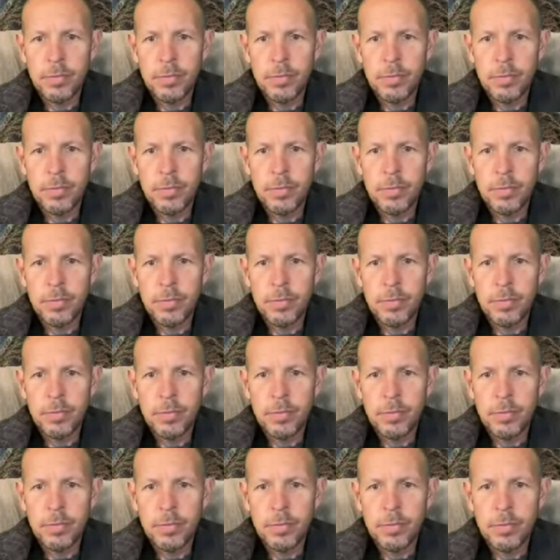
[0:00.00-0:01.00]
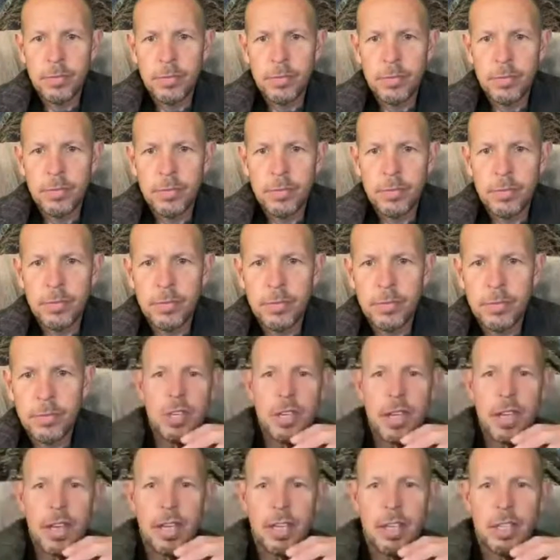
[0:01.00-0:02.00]
no, Clairvoyant
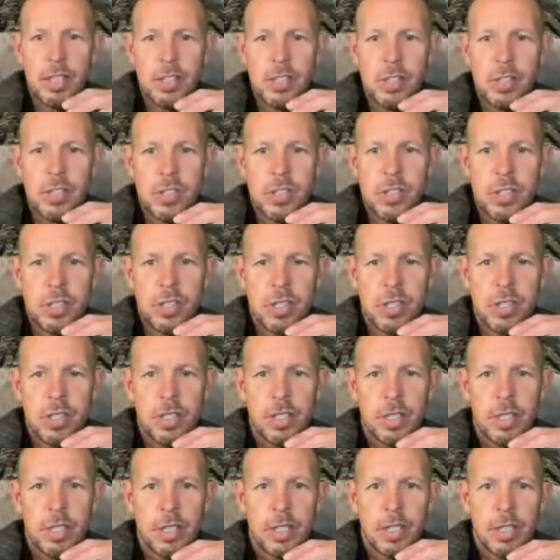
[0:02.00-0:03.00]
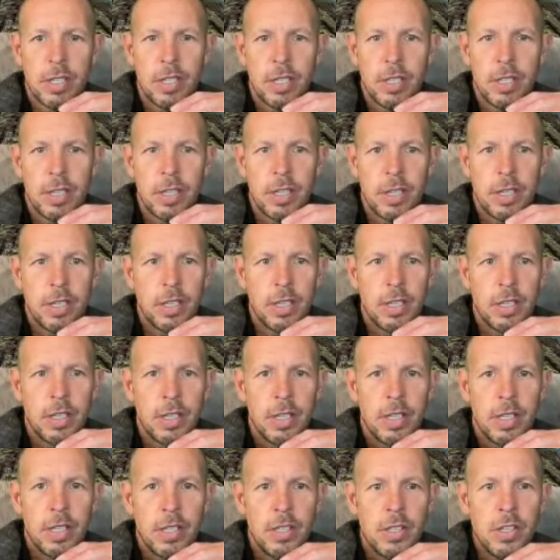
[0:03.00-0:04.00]
says,
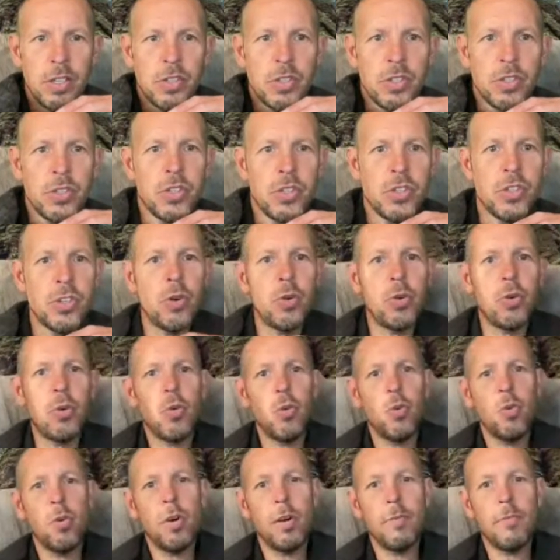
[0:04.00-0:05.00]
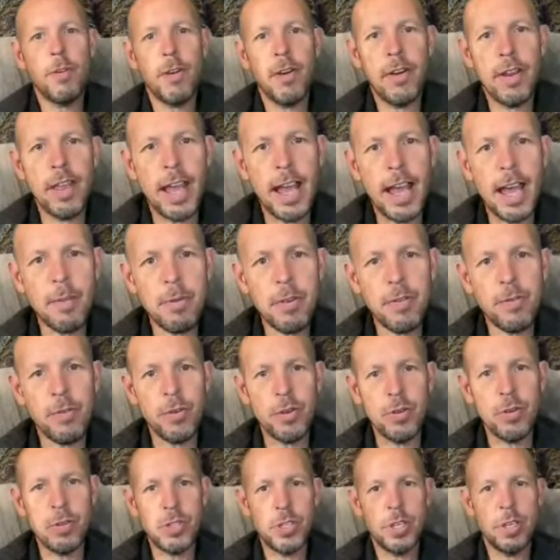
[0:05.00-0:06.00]
this is so cool. I'm very happy for
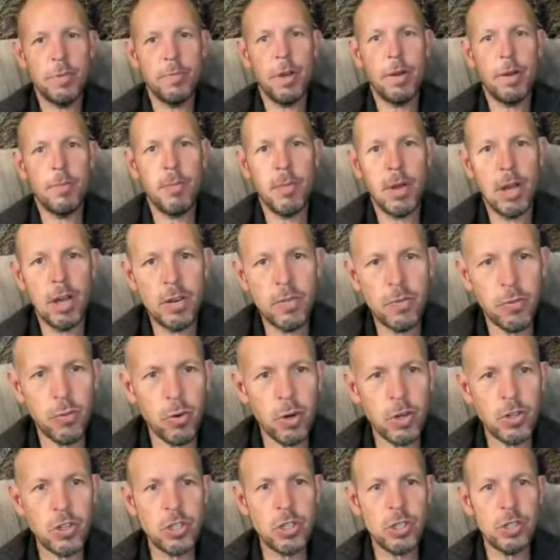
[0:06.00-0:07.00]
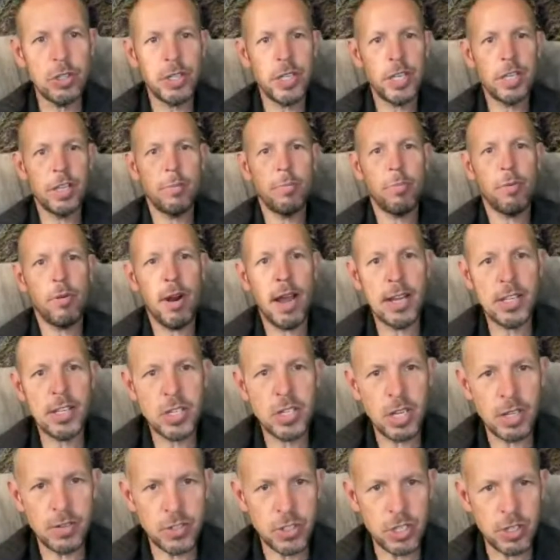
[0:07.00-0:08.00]
you, Tim. I'm unfortunately in the
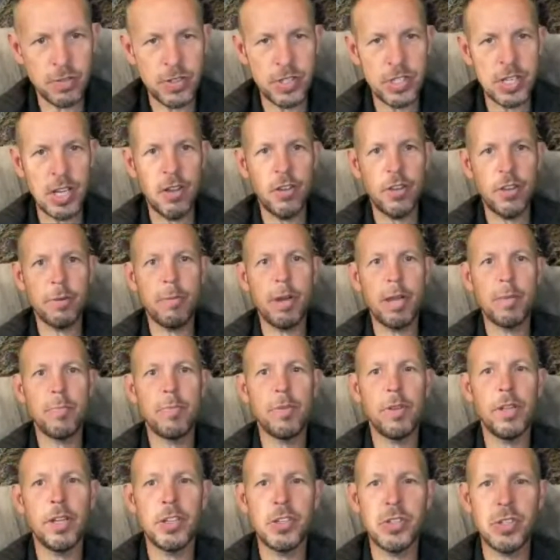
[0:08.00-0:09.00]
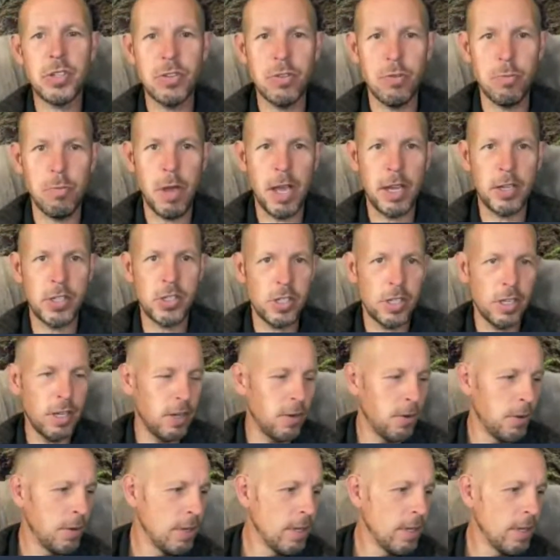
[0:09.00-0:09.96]
process of selling my place in New Mexico.